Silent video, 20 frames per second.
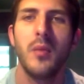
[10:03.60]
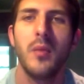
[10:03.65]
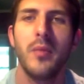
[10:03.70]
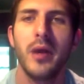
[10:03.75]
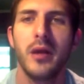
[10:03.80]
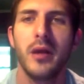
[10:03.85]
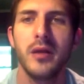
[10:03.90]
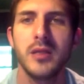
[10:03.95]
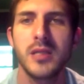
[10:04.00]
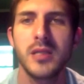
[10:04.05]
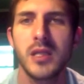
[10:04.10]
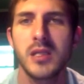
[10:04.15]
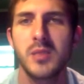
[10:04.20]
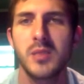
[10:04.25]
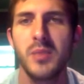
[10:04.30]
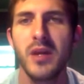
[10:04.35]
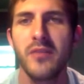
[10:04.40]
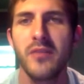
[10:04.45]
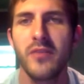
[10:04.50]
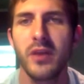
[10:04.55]
Mary says,
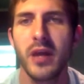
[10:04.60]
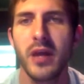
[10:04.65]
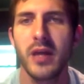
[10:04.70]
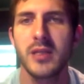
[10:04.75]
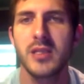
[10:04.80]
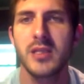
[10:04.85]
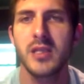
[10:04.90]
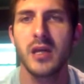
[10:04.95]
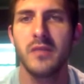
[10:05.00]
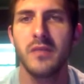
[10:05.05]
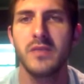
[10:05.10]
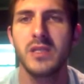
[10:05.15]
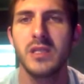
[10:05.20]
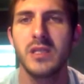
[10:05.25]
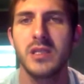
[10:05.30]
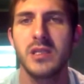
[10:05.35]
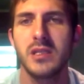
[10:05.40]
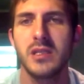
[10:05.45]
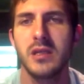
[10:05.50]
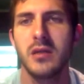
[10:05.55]
"Speak for thyself,
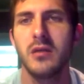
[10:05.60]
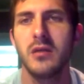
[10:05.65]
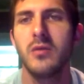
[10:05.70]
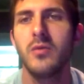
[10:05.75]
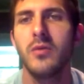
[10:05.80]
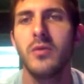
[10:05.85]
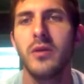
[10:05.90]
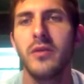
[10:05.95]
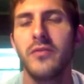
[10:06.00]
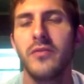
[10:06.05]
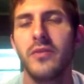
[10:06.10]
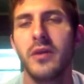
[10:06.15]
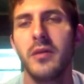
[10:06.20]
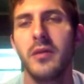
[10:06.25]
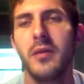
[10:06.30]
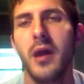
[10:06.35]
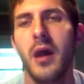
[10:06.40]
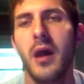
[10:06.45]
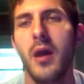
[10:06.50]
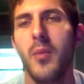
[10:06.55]
sister."
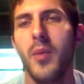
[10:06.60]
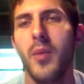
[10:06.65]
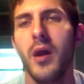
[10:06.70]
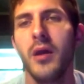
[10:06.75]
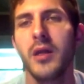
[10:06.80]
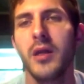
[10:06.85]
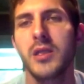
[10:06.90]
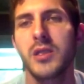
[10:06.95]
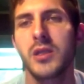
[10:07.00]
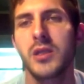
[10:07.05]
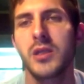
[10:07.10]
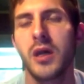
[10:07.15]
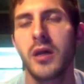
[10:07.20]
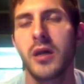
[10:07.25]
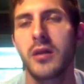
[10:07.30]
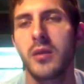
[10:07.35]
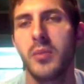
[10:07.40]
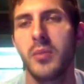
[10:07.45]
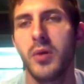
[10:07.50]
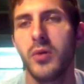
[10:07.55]
Winifred, Mary
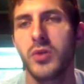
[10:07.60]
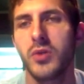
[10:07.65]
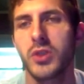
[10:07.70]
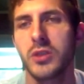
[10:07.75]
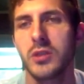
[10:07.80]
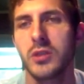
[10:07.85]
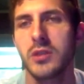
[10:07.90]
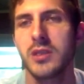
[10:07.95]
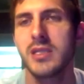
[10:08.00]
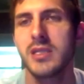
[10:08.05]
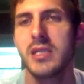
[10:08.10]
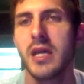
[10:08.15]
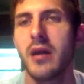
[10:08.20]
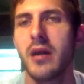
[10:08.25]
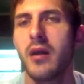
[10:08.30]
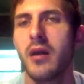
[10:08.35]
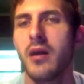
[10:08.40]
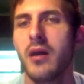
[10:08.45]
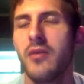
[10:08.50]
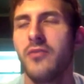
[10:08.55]
stopped the potion.
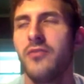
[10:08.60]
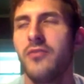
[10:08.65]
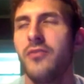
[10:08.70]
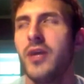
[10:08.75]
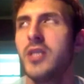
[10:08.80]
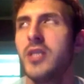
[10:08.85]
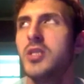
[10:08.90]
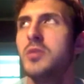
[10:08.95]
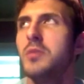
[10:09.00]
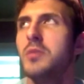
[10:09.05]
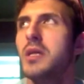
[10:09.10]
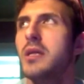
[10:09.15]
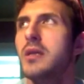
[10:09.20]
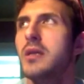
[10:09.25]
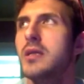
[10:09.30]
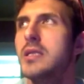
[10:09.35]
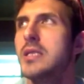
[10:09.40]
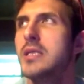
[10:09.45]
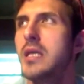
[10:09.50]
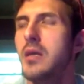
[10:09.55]
Sarah, fetch me
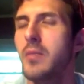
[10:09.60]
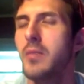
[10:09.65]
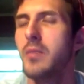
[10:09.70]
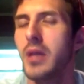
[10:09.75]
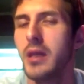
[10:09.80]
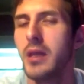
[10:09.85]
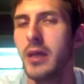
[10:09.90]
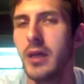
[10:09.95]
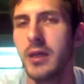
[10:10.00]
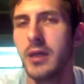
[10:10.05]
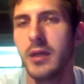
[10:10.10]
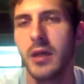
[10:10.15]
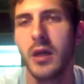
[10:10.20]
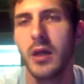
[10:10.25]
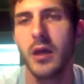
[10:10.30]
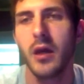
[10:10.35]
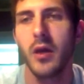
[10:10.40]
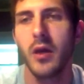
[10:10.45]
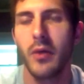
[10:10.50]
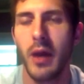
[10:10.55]
this Emily.
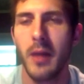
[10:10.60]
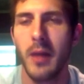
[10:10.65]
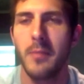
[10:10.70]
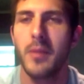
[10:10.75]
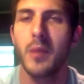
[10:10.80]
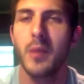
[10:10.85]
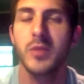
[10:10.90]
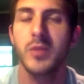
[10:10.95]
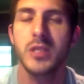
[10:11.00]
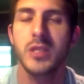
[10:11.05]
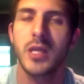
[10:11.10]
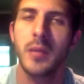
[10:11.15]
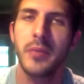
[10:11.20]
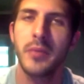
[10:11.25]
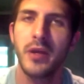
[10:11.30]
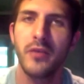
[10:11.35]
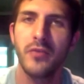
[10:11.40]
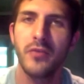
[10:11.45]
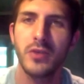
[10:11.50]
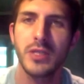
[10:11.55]
Okay, I'm going to stop
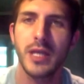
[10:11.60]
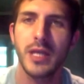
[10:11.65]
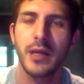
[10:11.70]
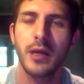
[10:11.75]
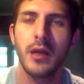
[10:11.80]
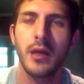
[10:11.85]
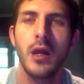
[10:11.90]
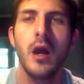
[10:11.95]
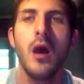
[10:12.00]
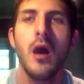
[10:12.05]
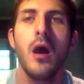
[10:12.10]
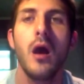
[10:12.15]
there for a second.